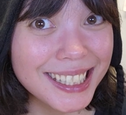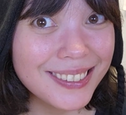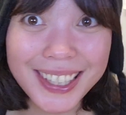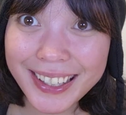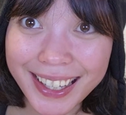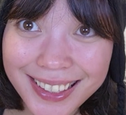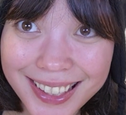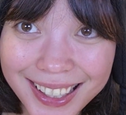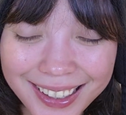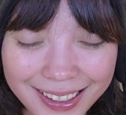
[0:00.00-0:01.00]
what do you guys
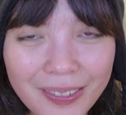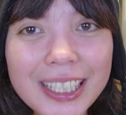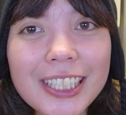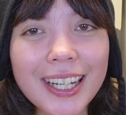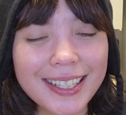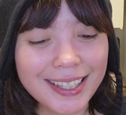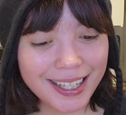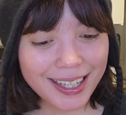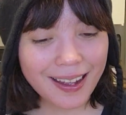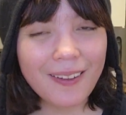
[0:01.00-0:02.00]
think? What did you guys
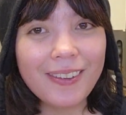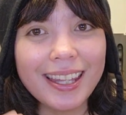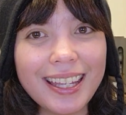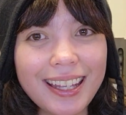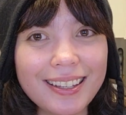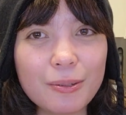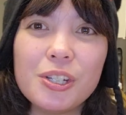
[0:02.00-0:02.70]
think of this?